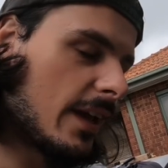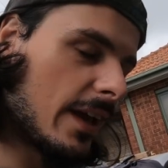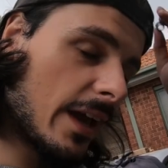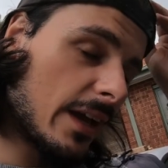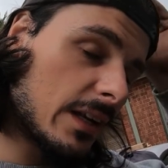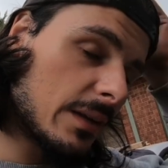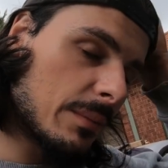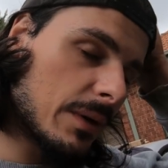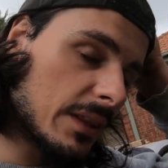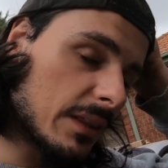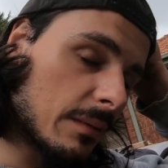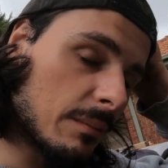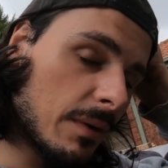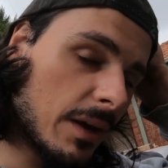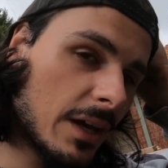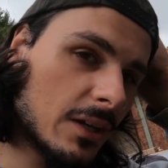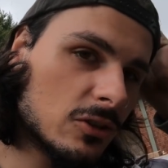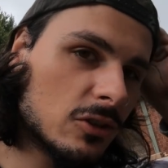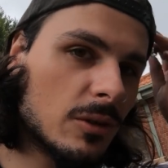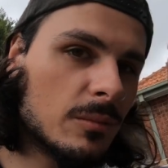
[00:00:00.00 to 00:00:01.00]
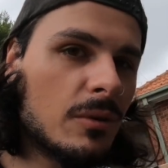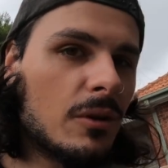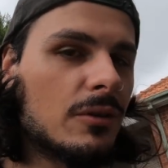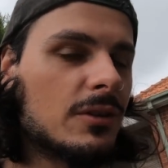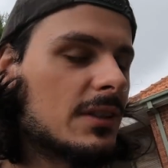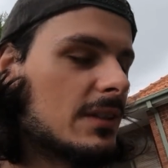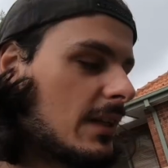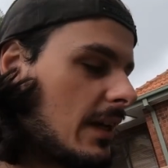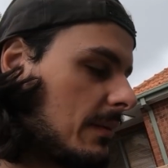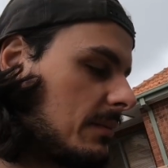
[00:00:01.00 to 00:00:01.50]
Any bet the banjo
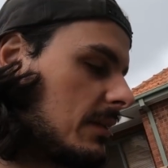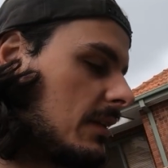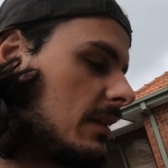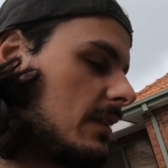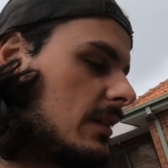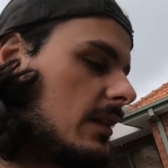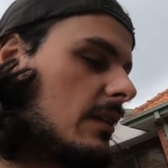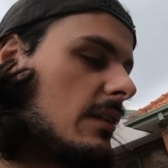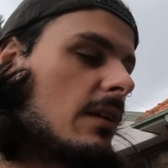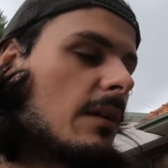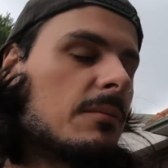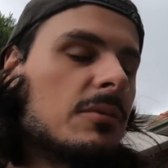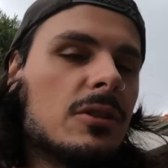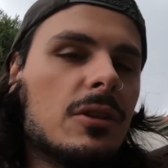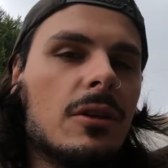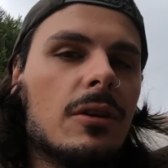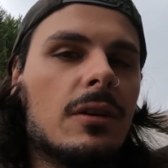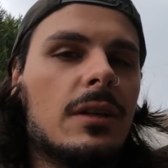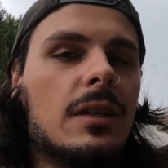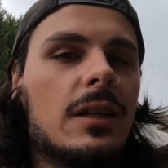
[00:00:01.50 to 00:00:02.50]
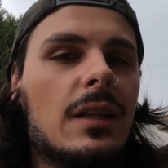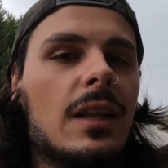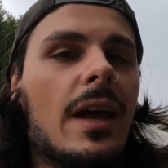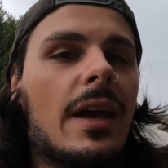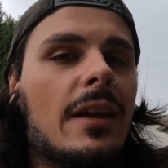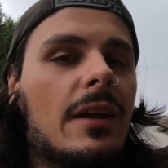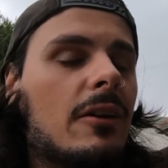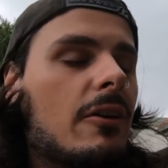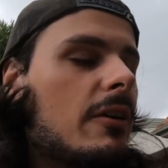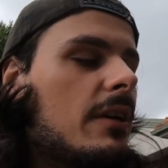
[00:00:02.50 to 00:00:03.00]
bolt snapped, and it did, and I'm so
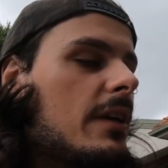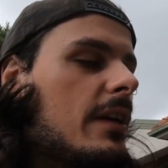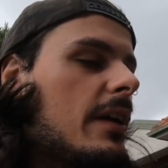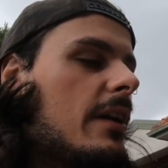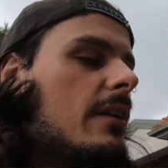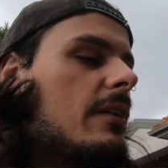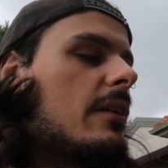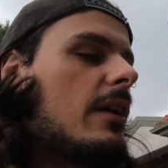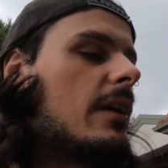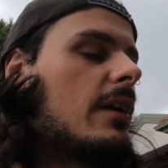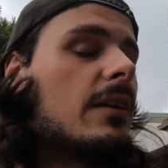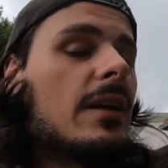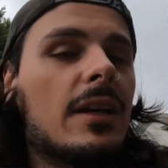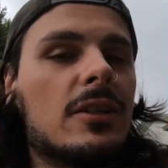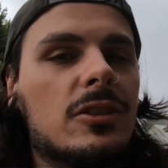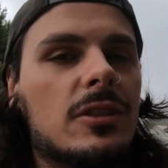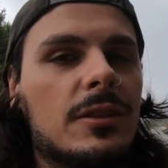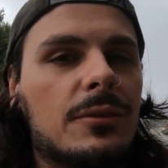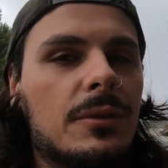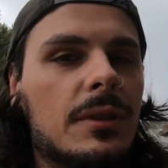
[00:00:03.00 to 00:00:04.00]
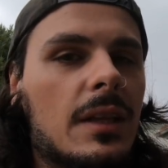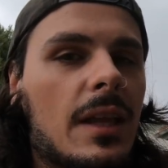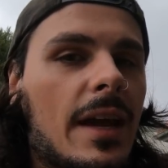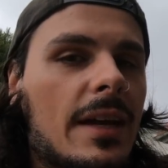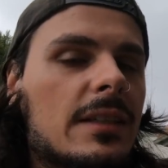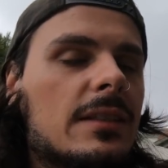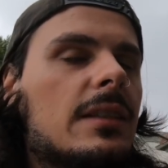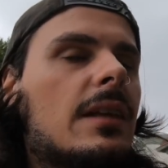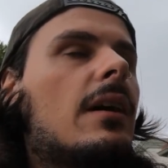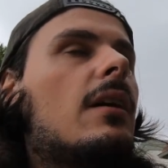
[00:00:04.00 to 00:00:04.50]
glad I got it out. I can actually
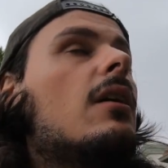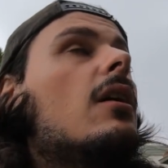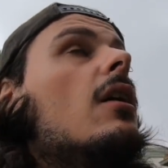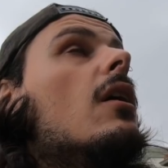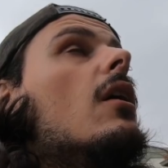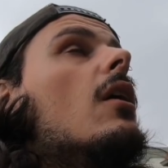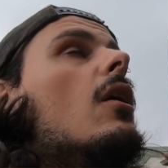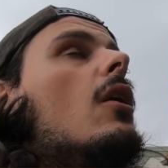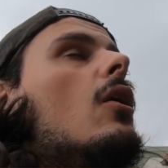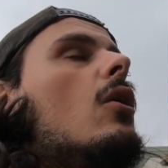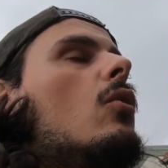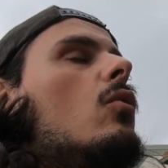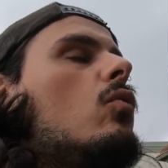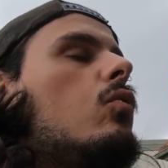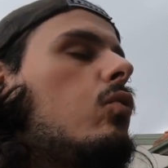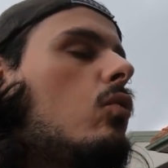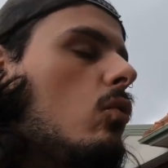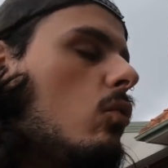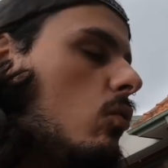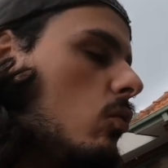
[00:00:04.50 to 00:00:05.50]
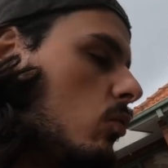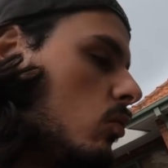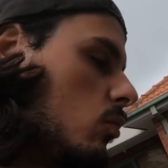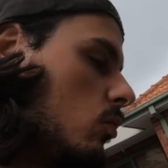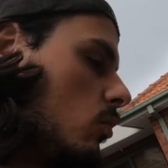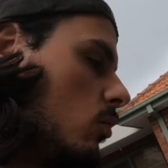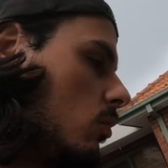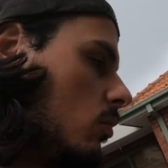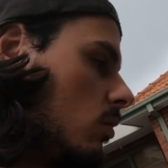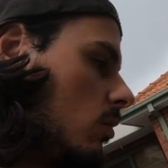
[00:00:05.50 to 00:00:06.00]
relax now.
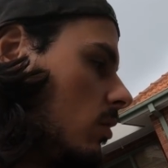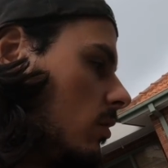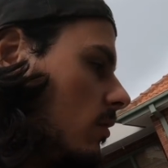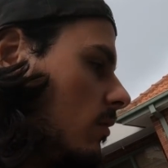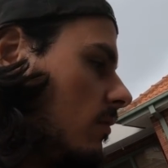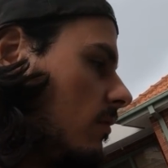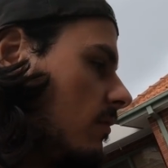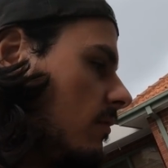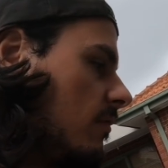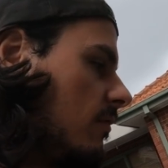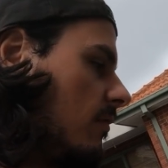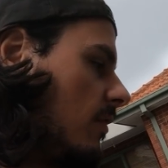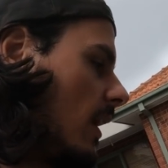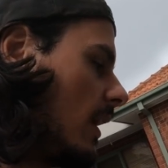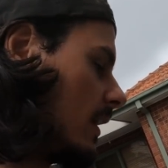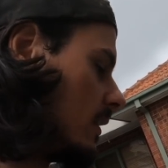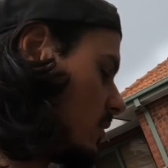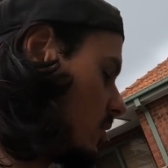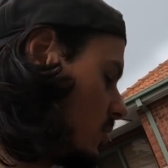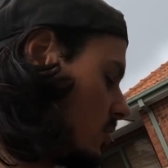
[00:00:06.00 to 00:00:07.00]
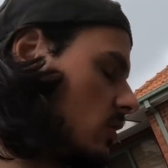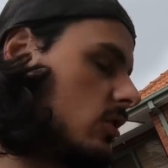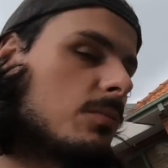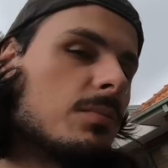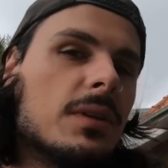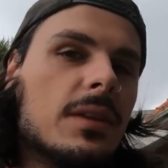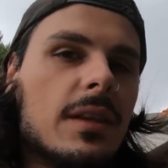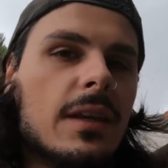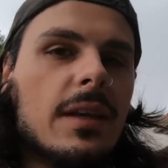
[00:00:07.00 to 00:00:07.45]
Whew, fucking stupid